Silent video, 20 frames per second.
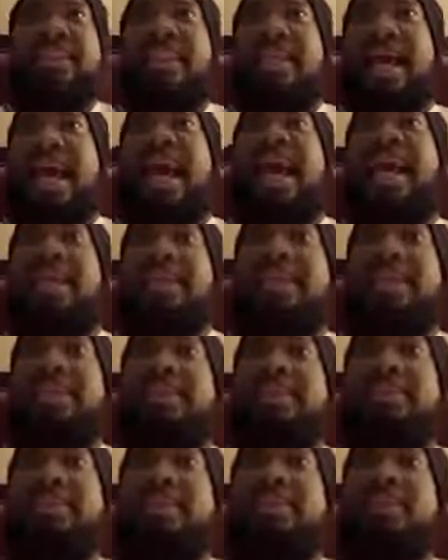and
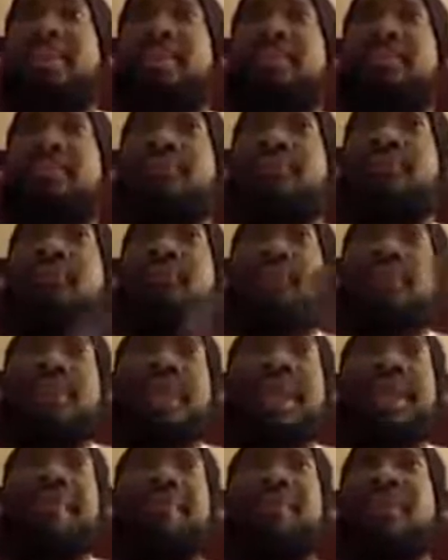for
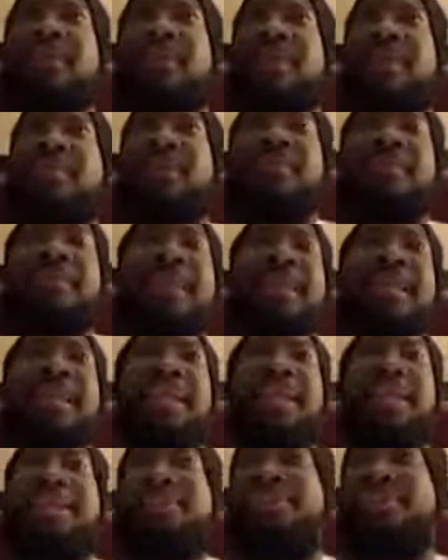time to come and many
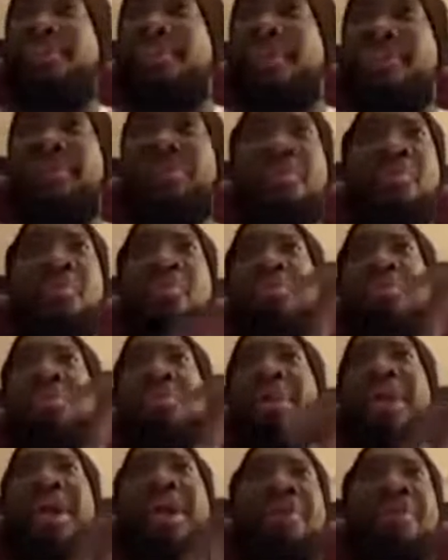years to come, the
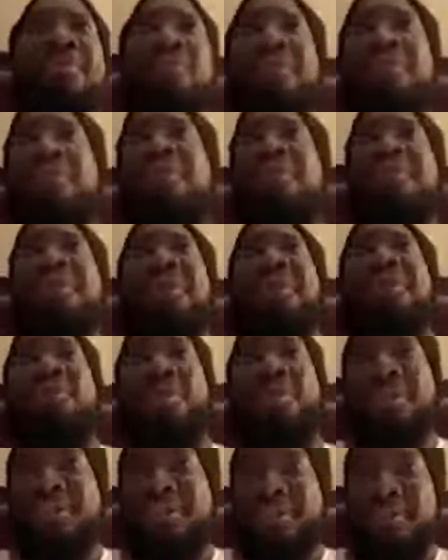Ghana would know that
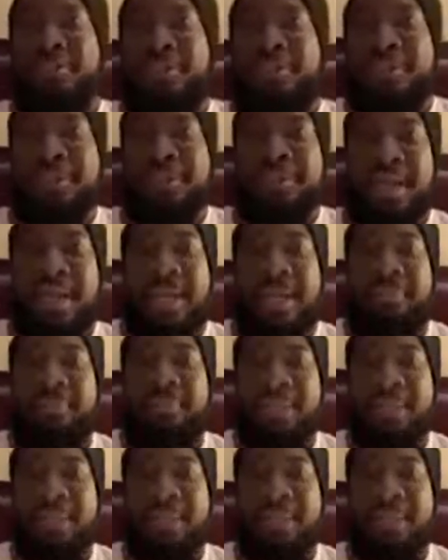once upon a time